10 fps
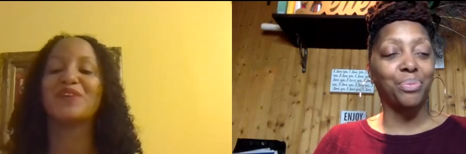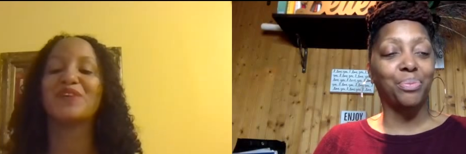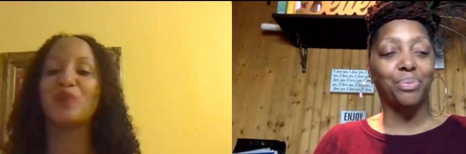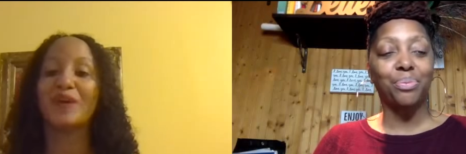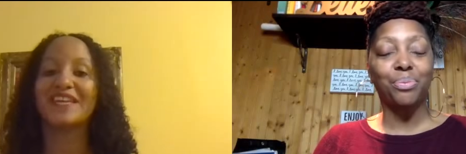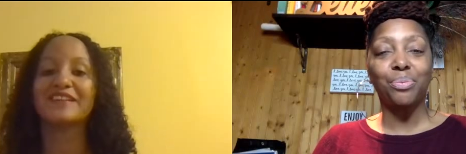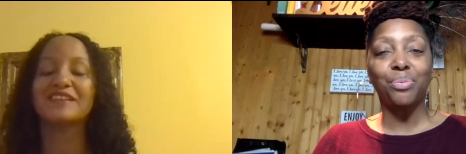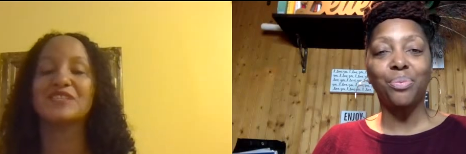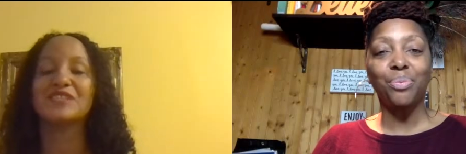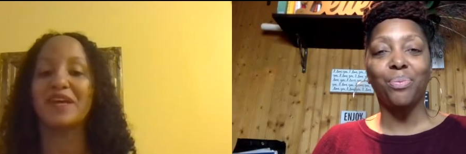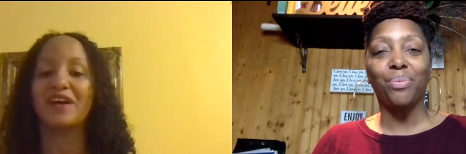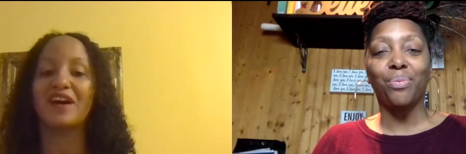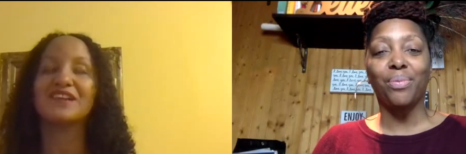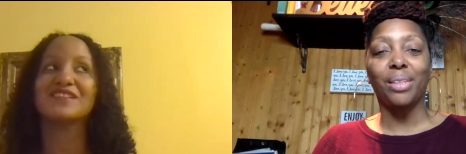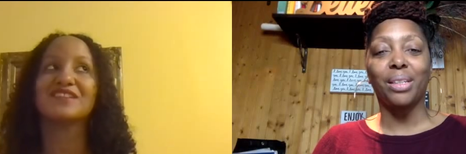Speaker 1: you know what it is? It's
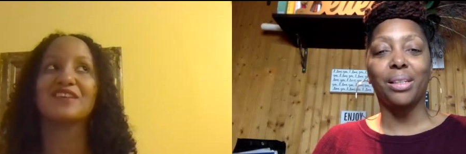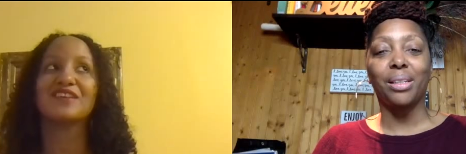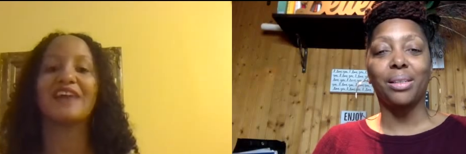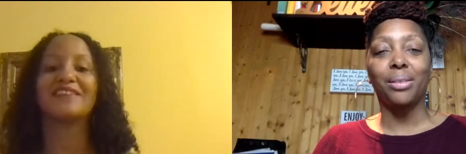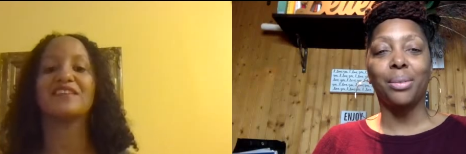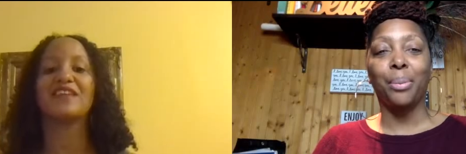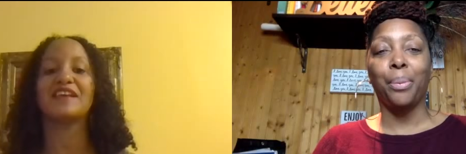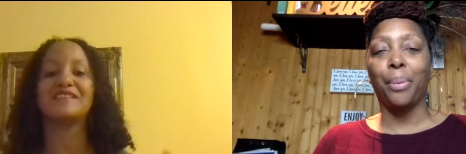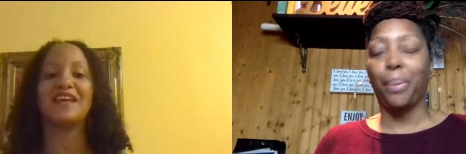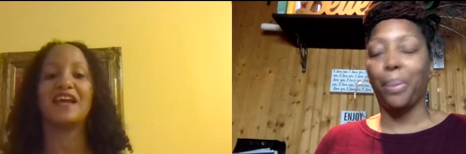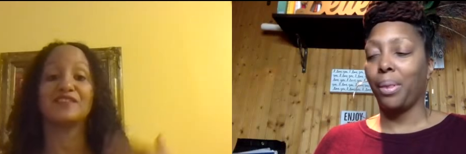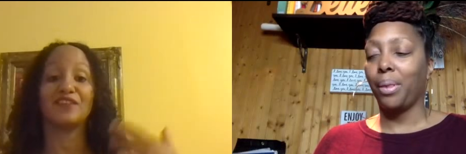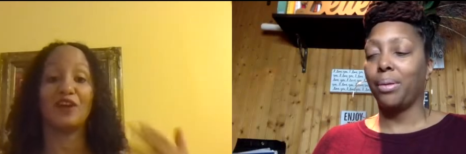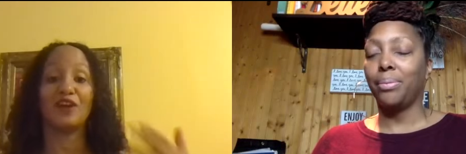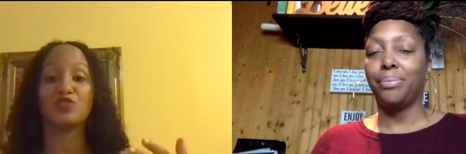because I think they see it as a
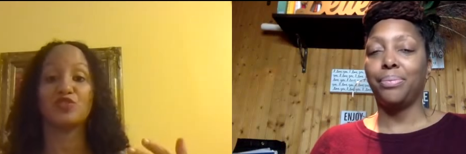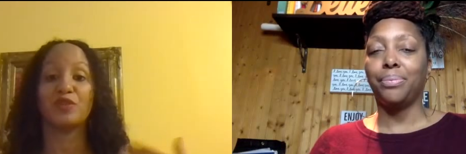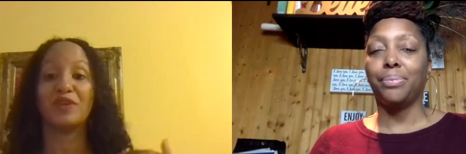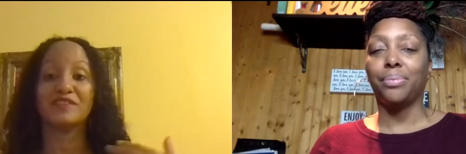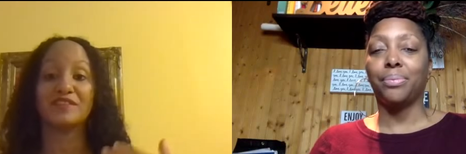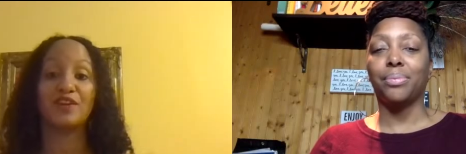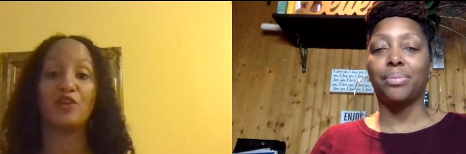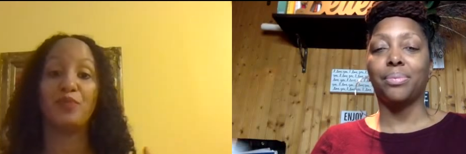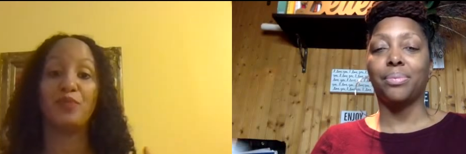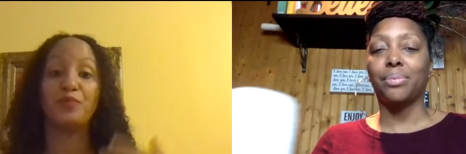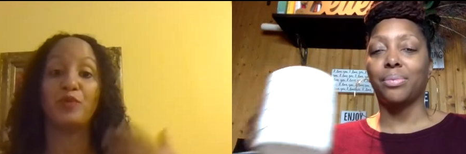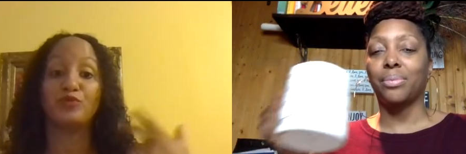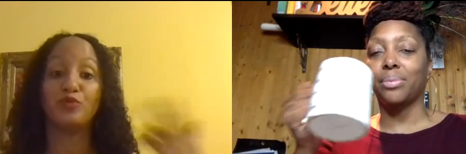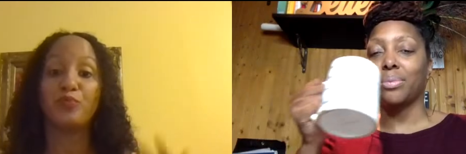luxury because a lot of people don't